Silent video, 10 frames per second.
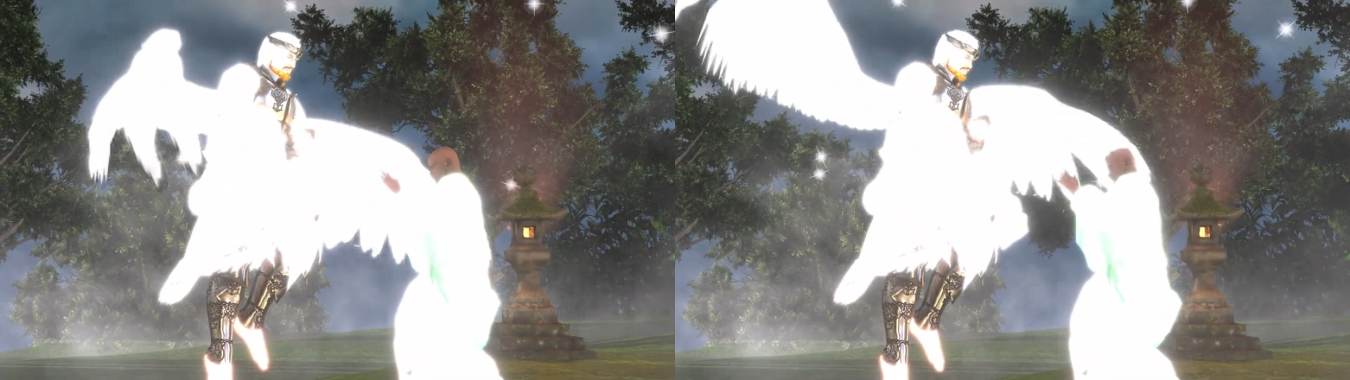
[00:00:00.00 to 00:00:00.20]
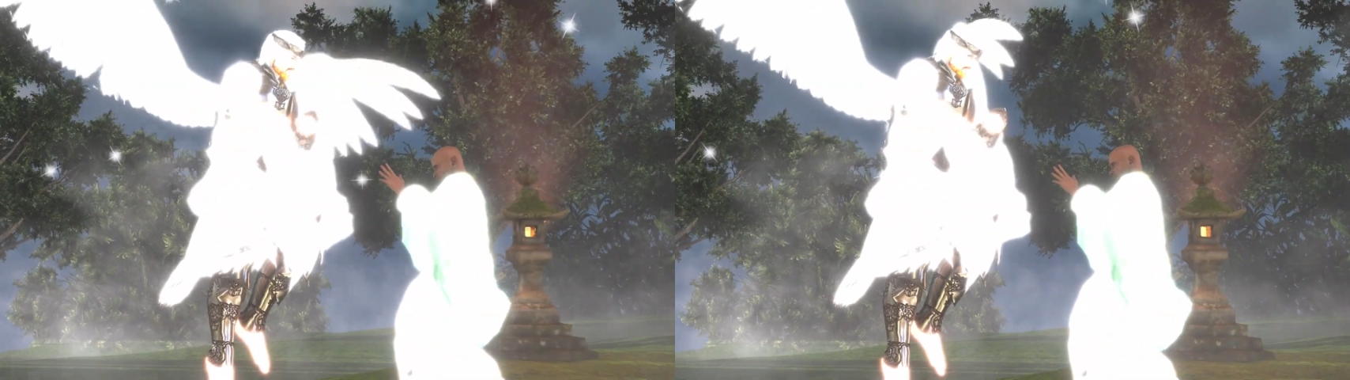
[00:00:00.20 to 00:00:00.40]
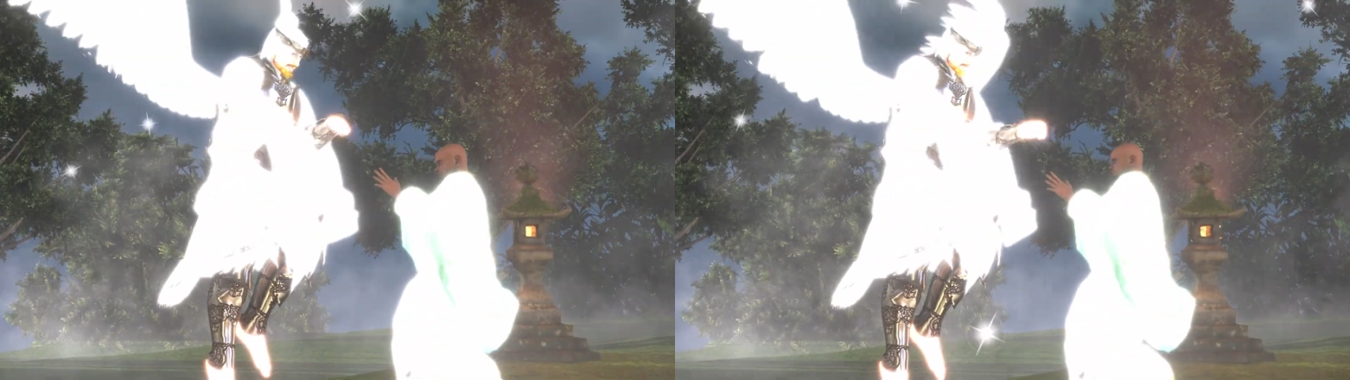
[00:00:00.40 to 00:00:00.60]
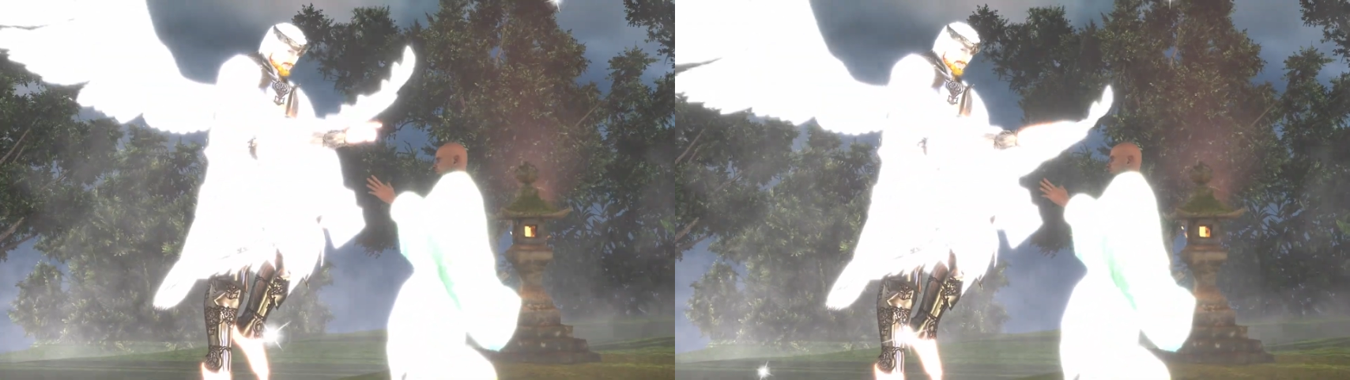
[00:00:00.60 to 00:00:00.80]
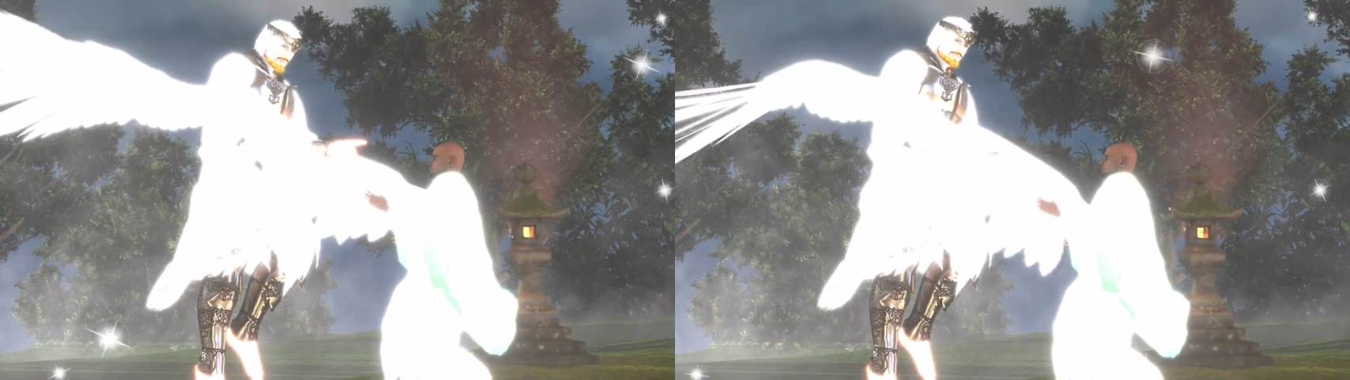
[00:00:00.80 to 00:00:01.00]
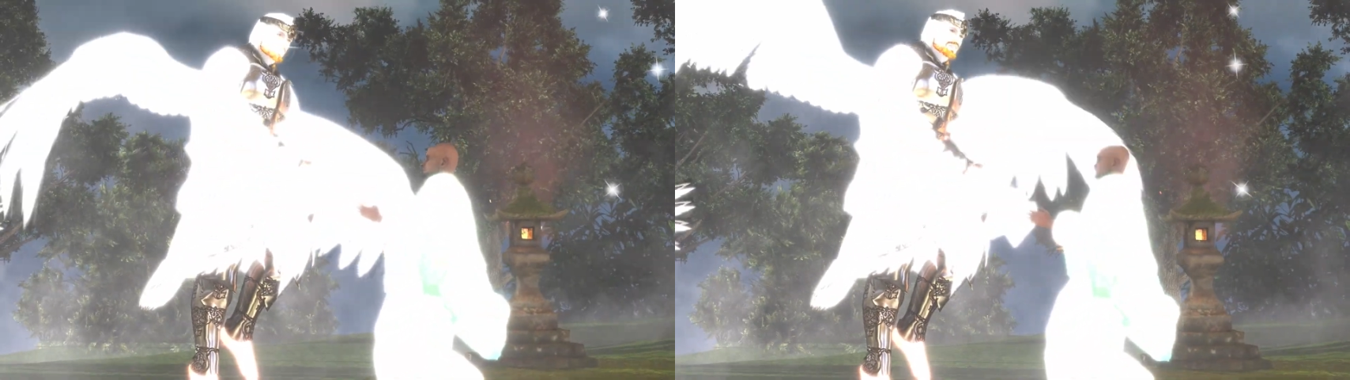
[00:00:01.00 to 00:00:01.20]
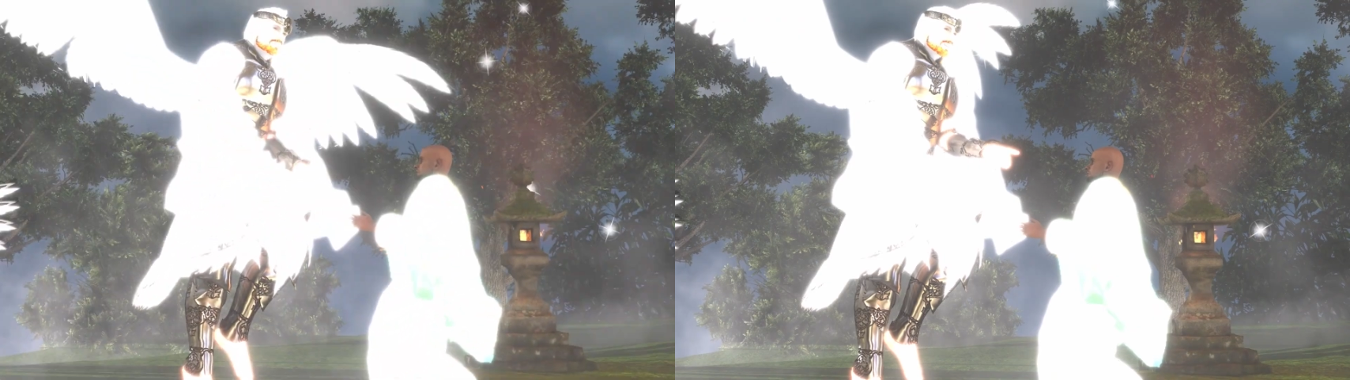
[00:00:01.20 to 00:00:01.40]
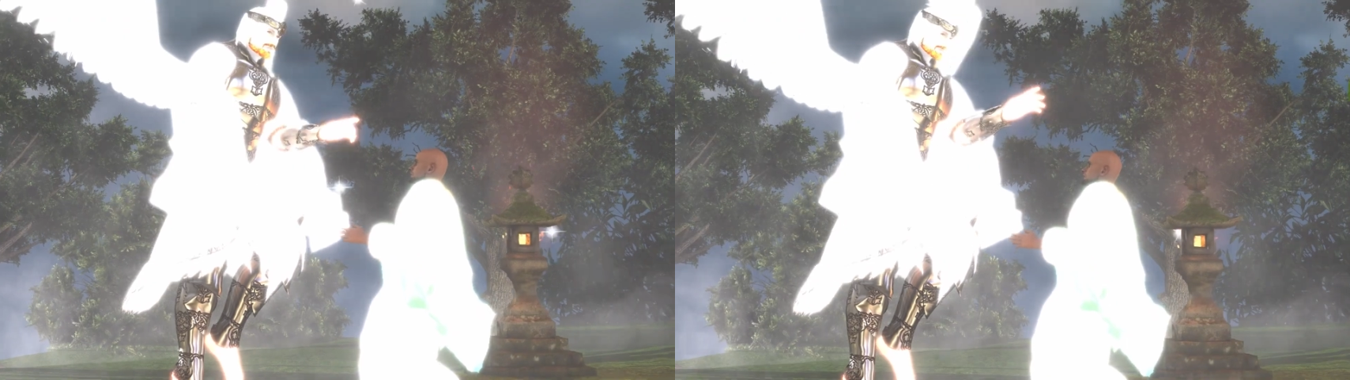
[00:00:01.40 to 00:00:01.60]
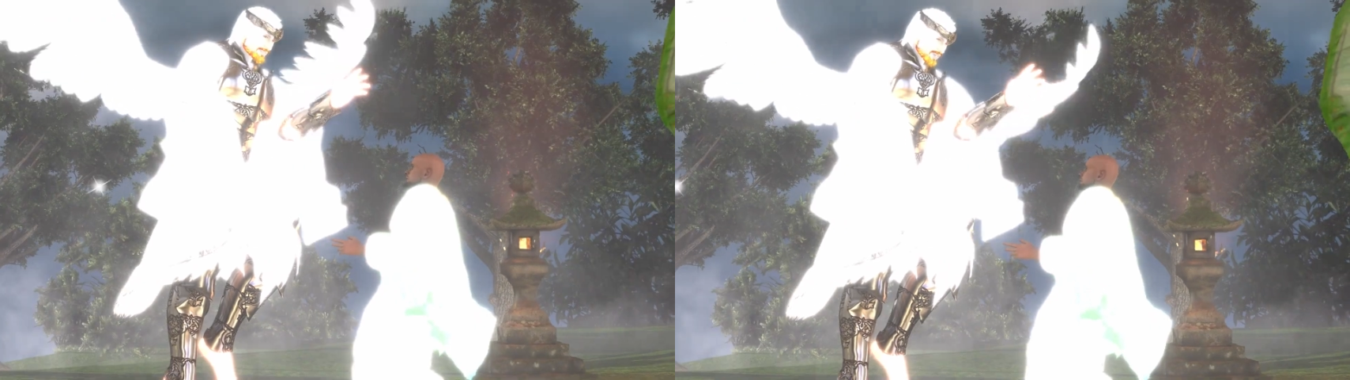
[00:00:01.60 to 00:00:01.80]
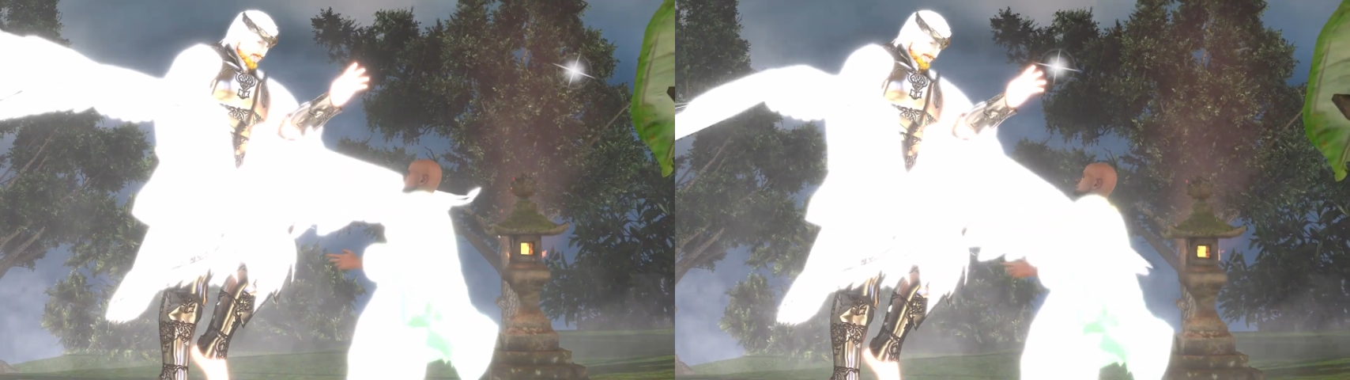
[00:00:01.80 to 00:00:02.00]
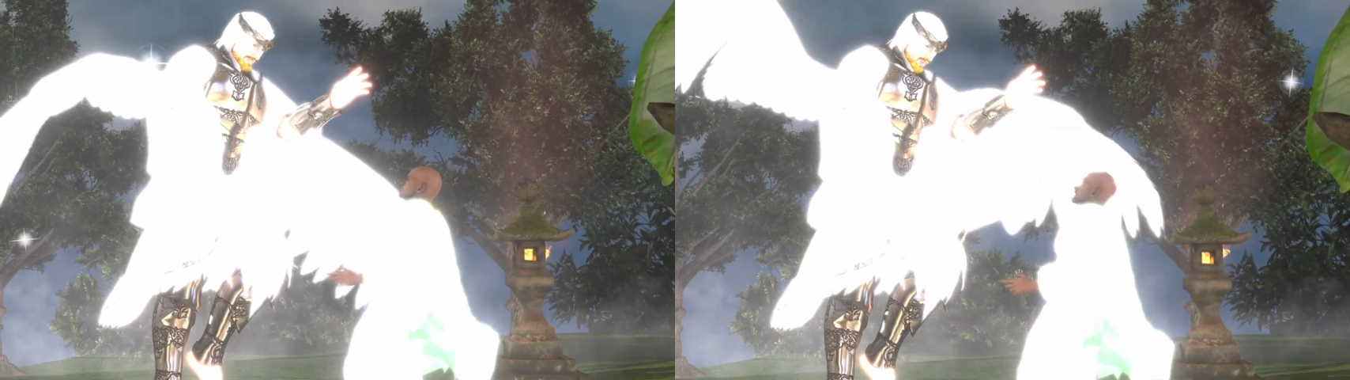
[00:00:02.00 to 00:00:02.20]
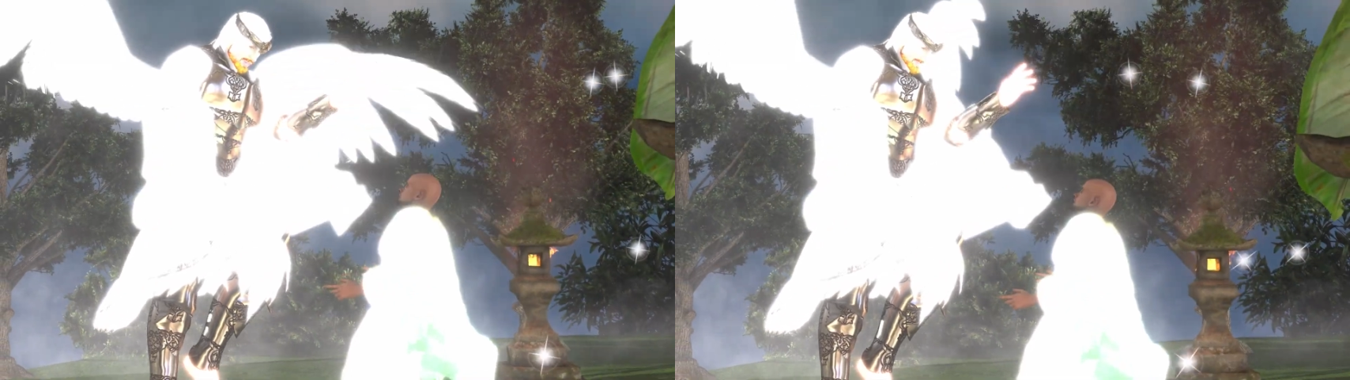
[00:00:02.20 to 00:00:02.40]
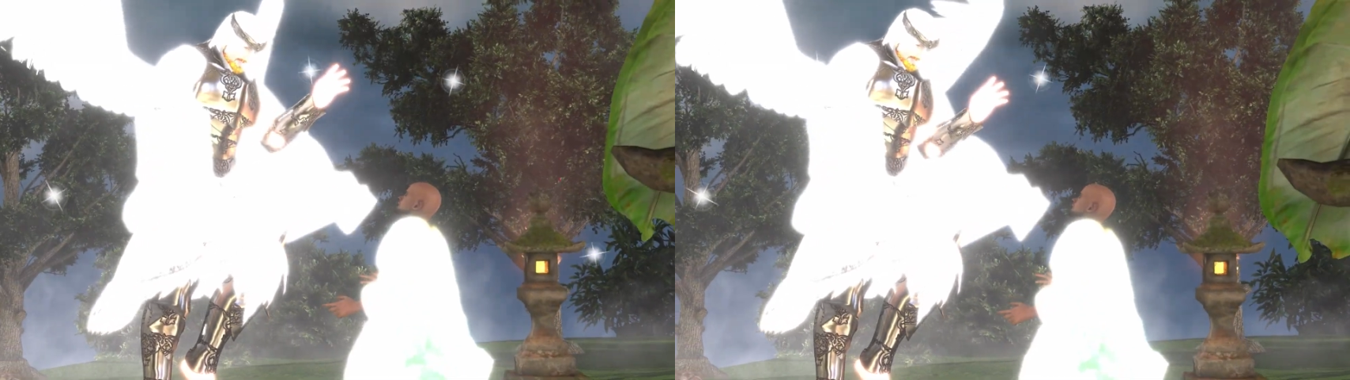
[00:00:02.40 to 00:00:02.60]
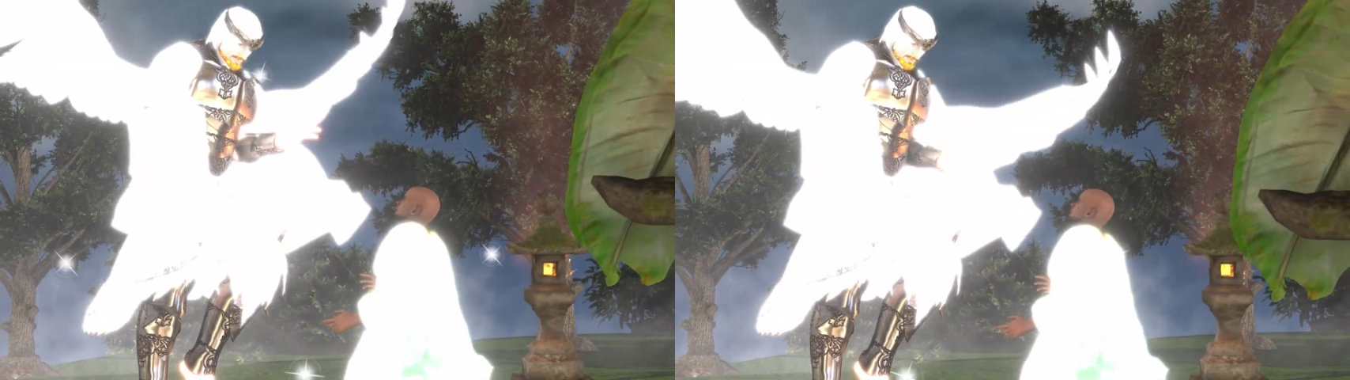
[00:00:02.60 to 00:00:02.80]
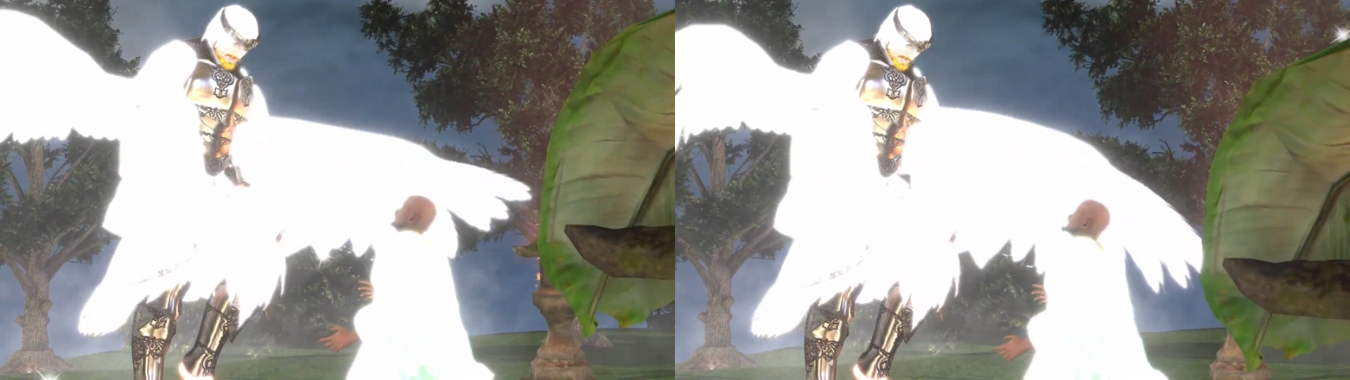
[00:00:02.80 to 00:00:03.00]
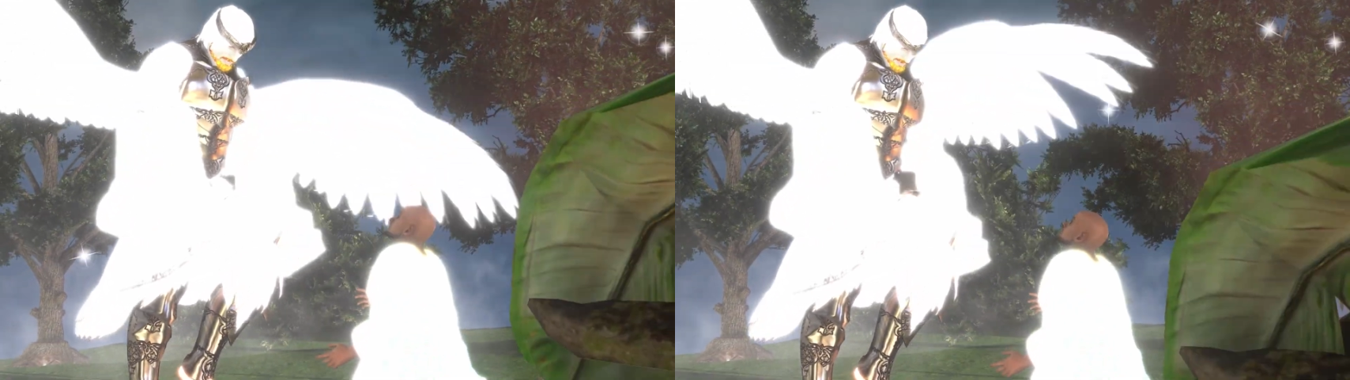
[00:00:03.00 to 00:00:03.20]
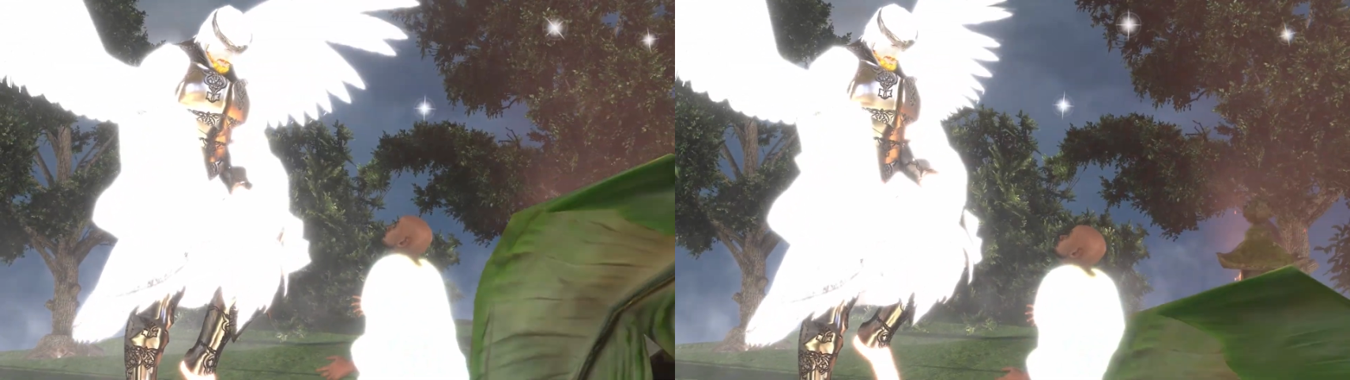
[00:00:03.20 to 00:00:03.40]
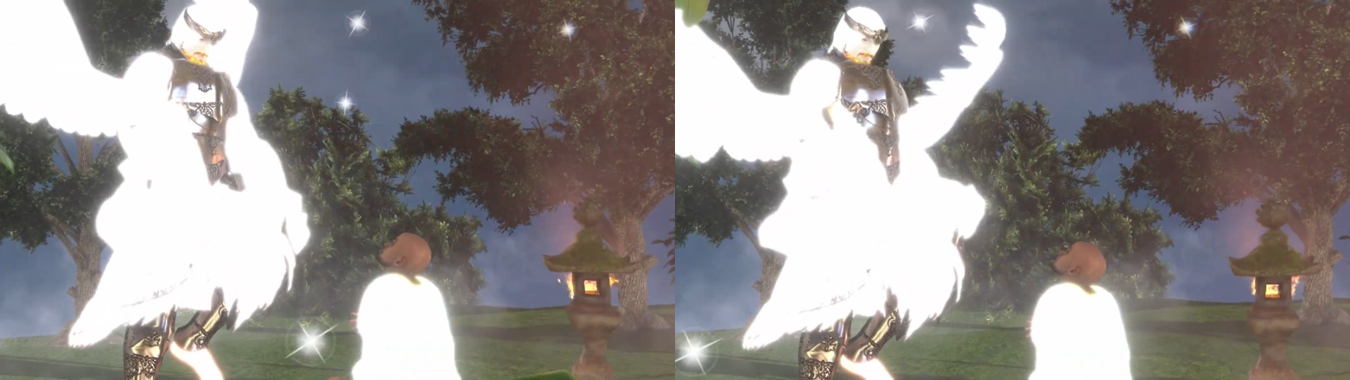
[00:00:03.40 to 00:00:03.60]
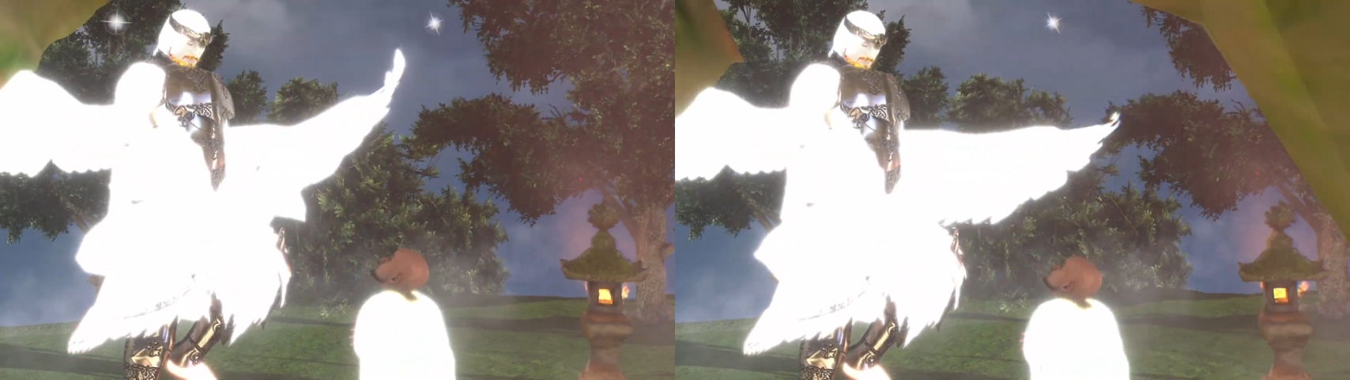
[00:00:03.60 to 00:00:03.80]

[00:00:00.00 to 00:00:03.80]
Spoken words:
[unreadable: no face in view]